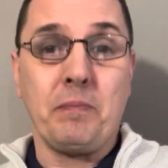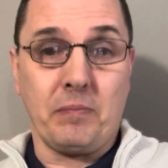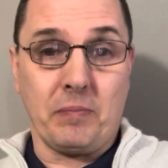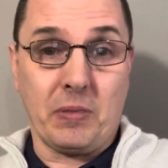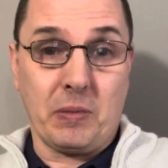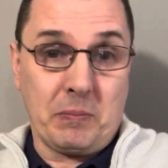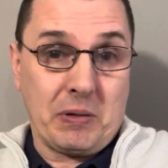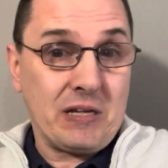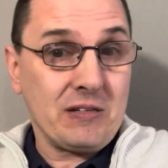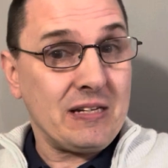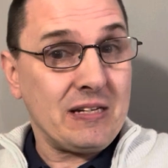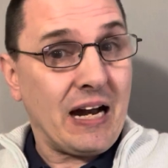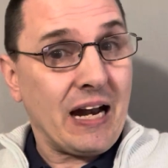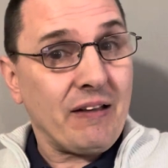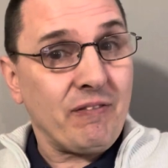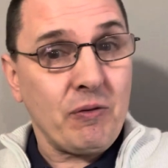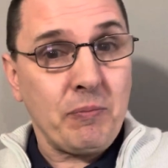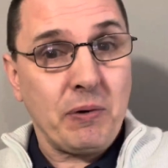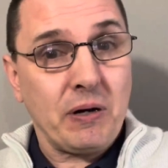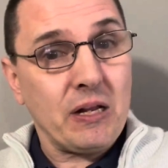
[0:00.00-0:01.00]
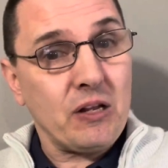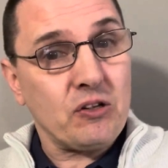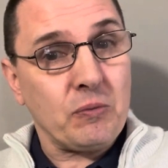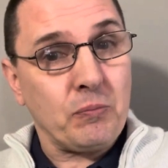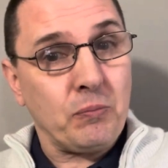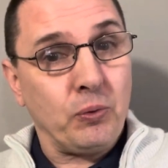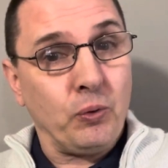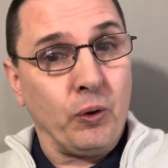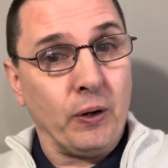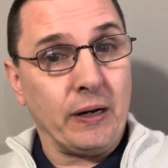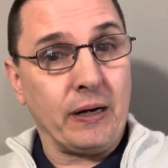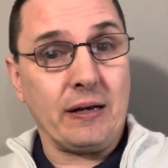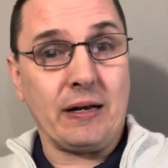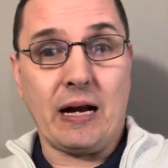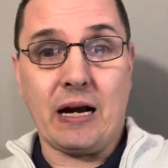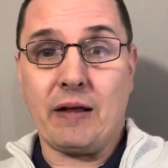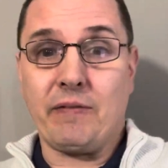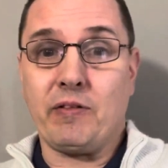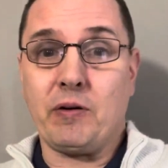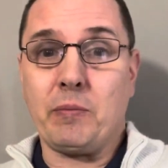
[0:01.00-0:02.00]
because not everybody is employed and
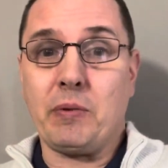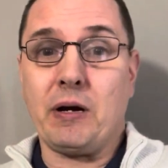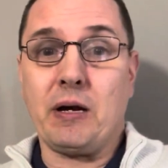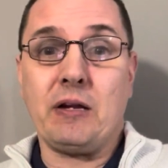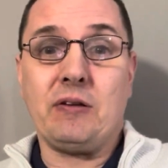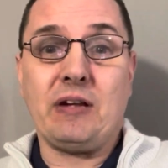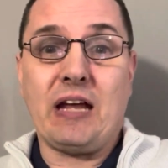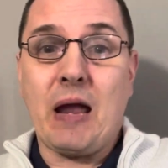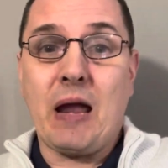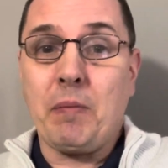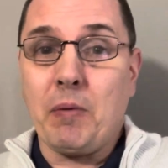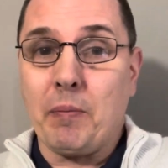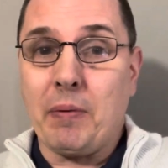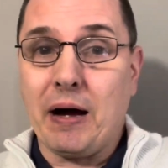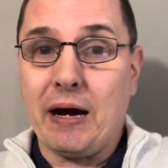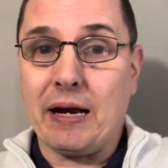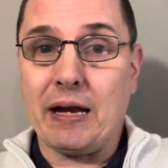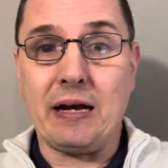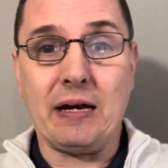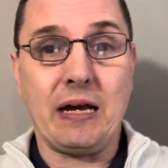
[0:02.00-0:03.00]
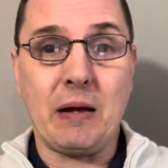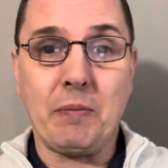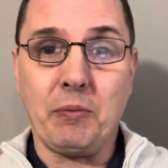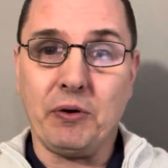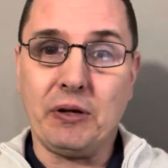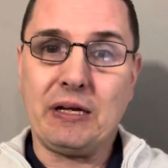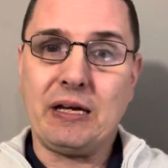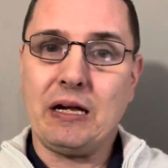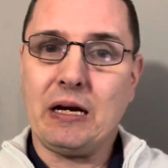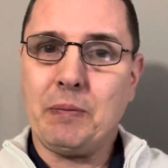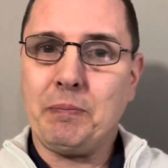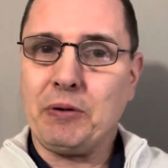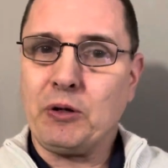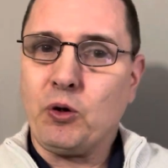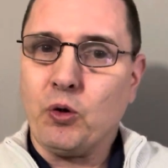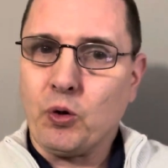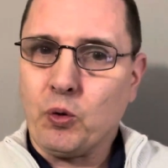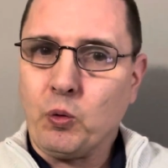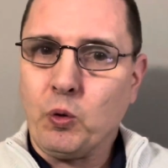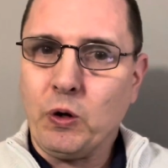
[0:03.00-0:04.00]
not everybody's able-bodied and able to get up and
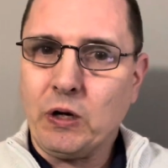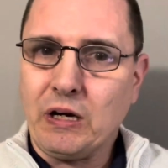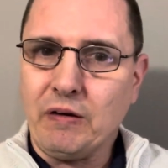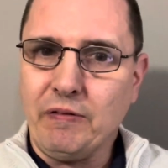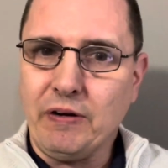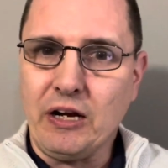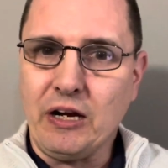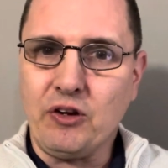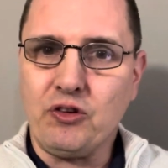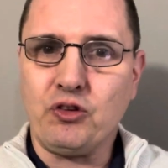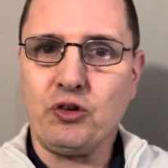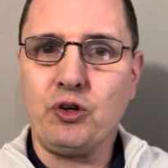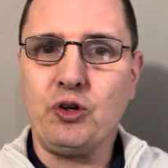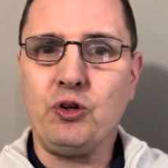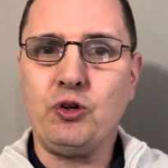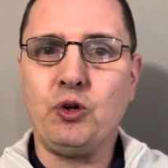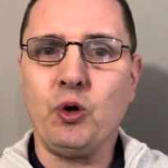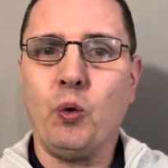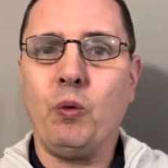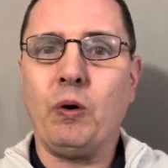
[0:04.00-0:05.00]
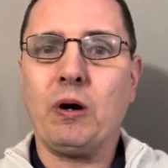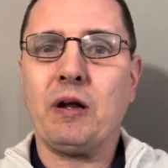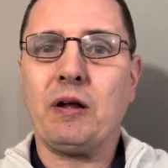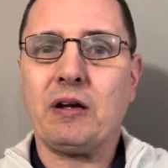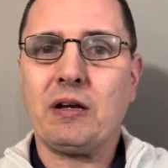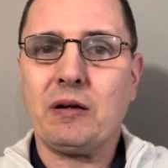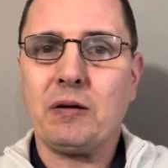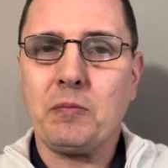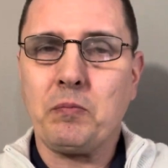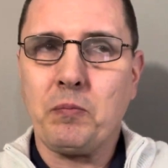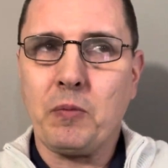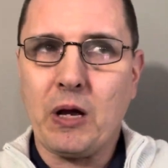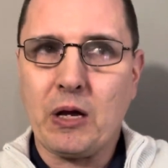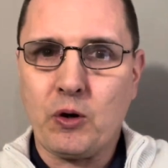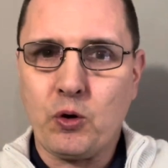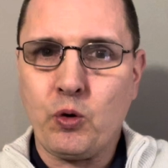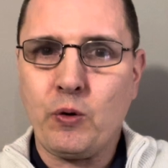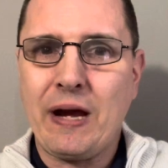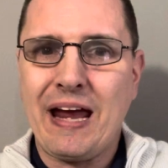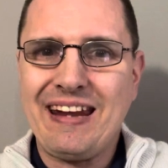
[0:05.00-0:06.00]
go to work every day. So you don't want to
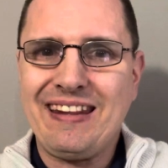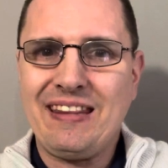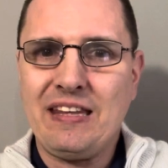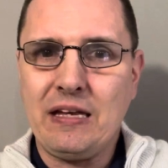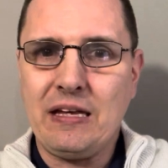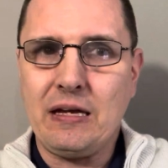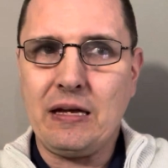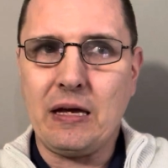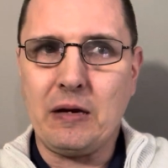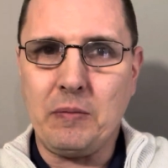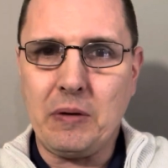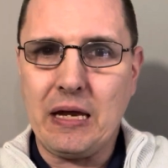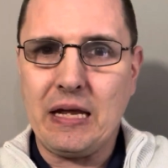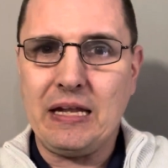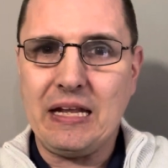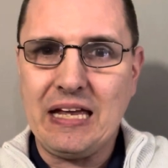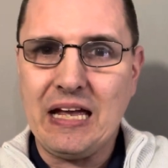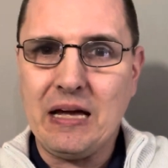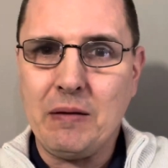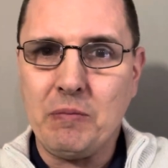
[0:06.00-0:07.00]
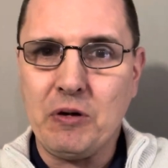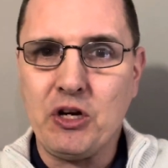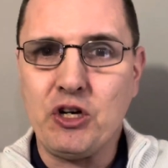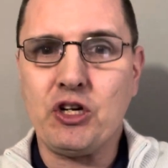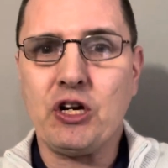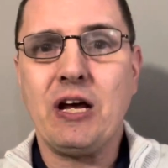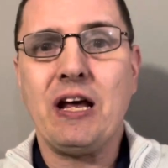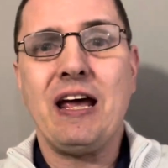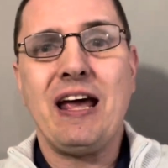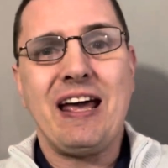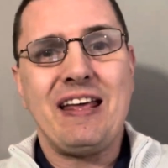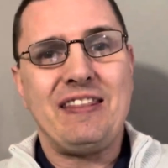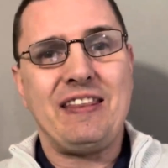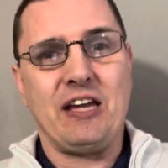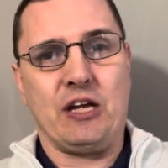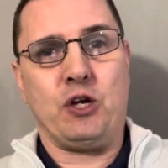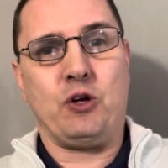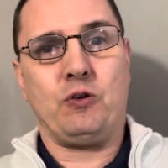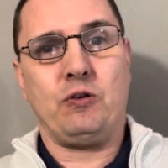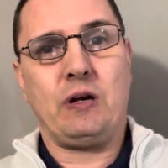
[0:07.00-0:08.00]
create the image that
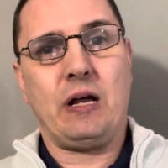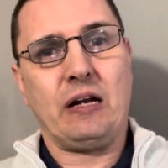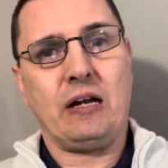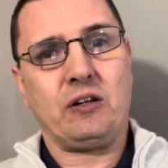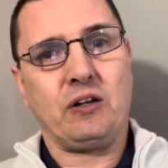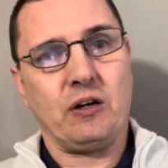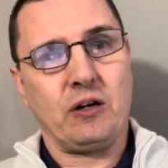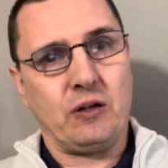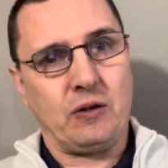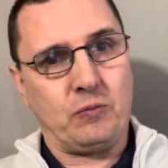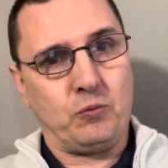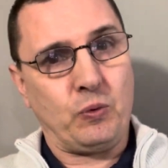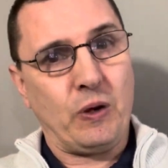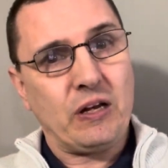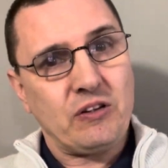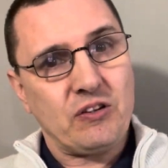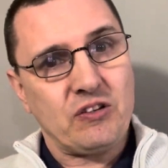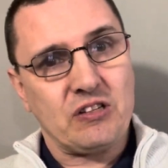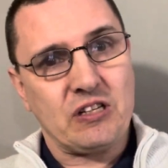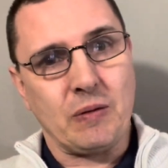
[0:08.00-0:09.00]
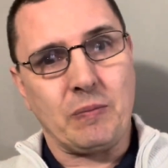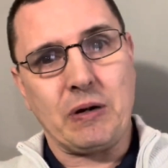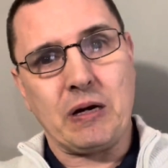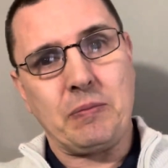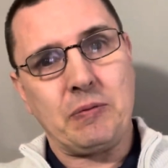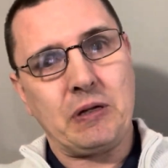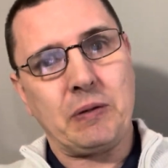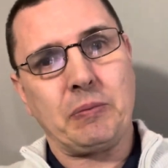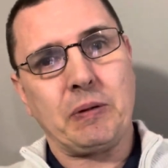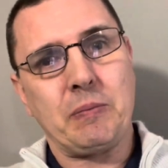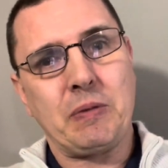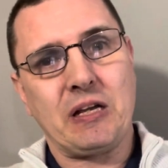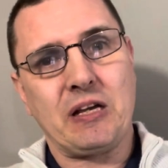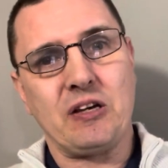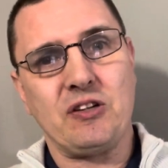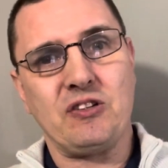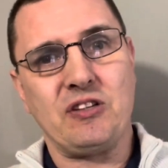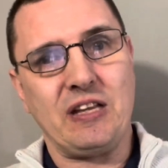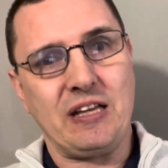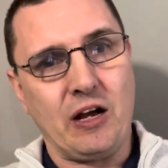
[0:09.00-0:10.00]
you're not going to rent to someone simply
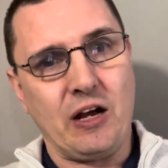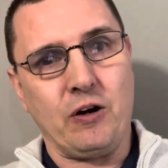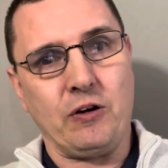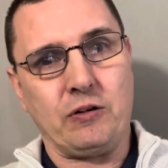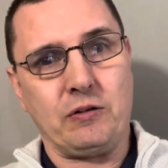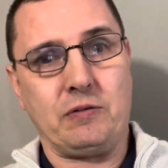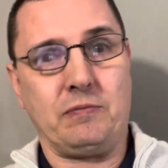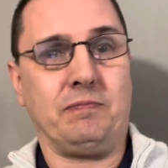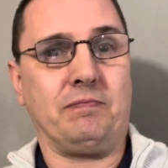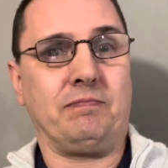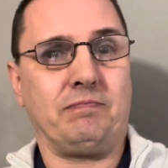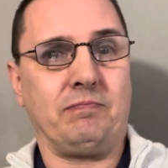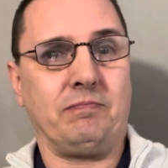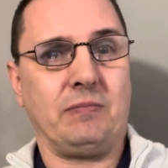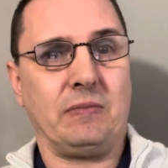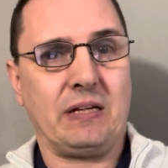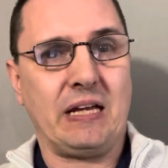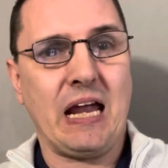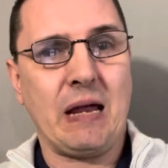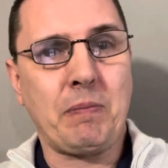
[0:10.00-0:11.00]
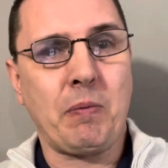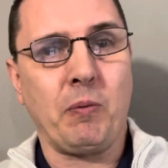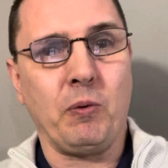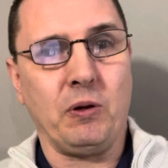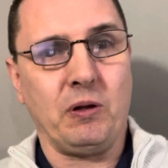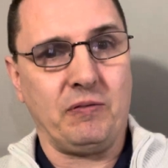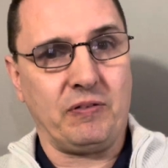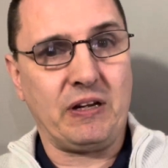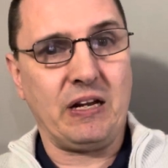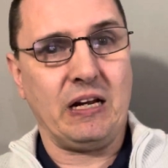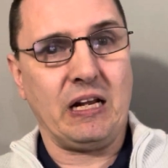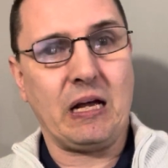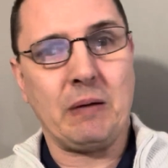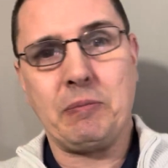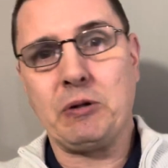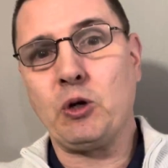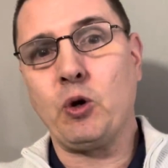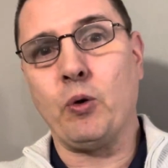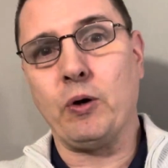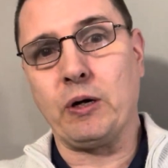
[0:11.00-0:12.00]
because they aren't capable of getting up
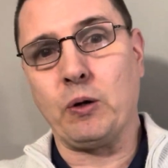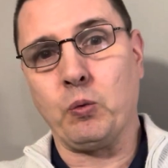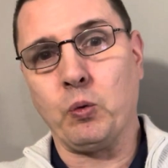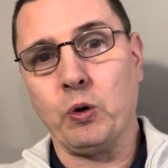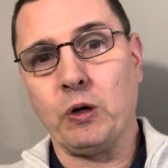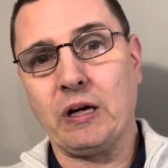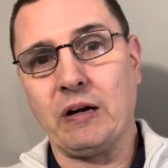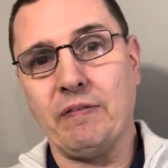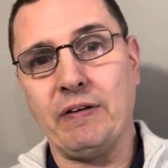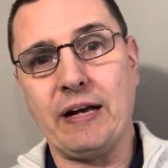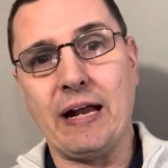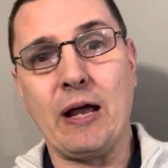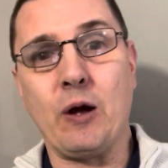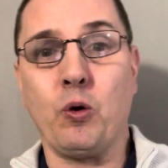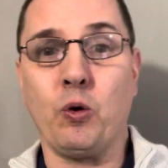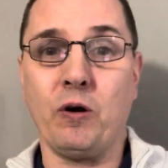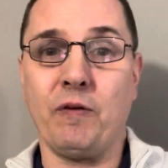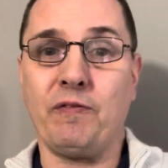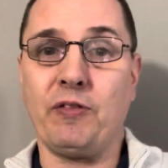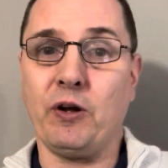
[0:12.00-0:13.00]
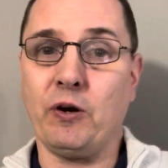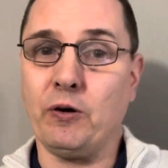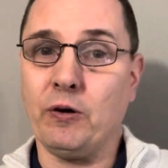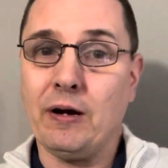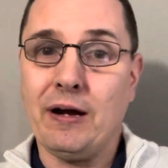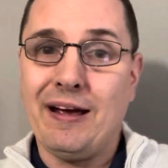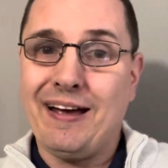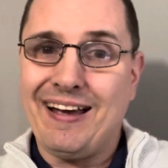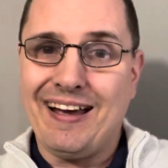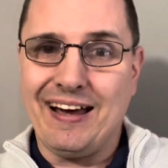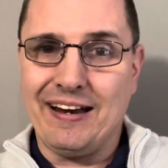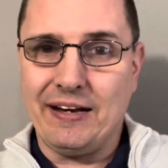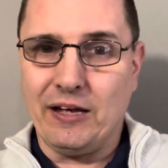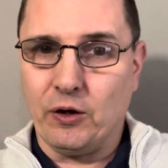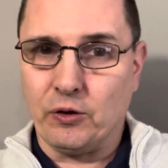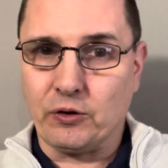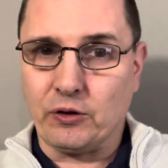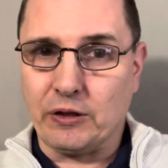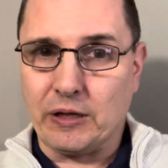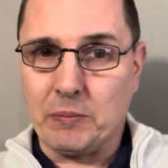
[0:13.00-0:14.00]
and going to work every day, or if they're an
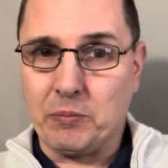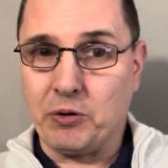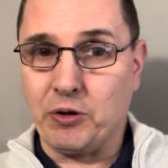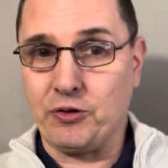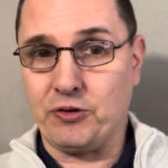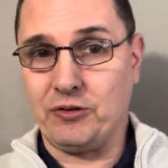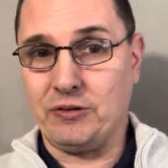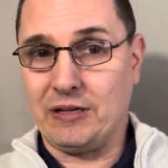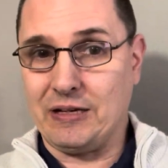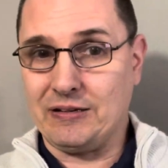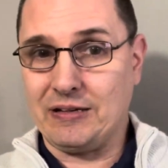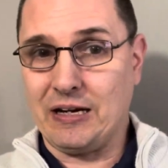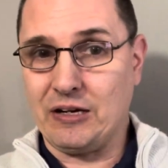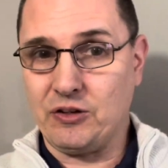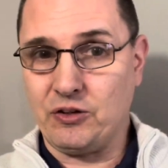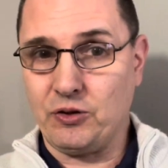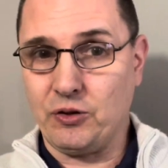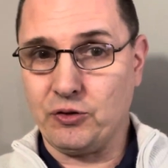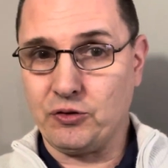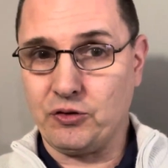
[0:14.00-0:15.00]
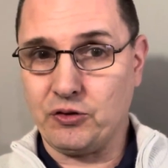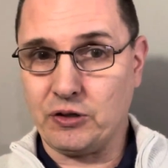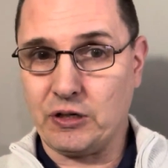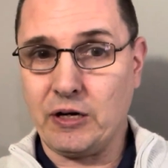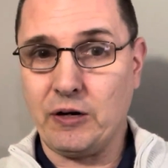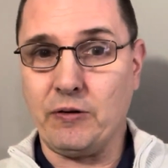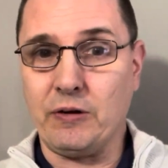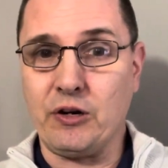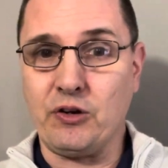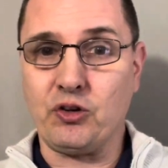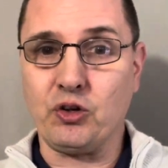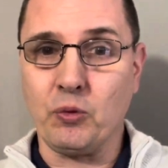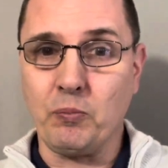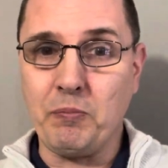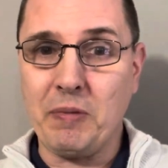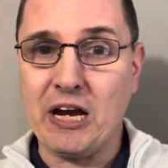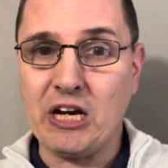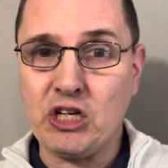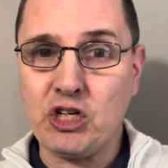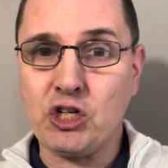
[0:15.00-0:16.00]
elderly person that's on Social Security. So
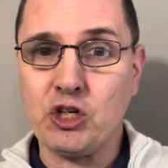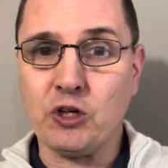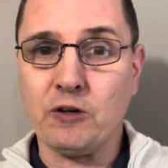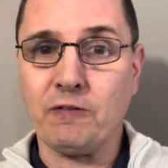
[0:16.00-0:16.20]
make sure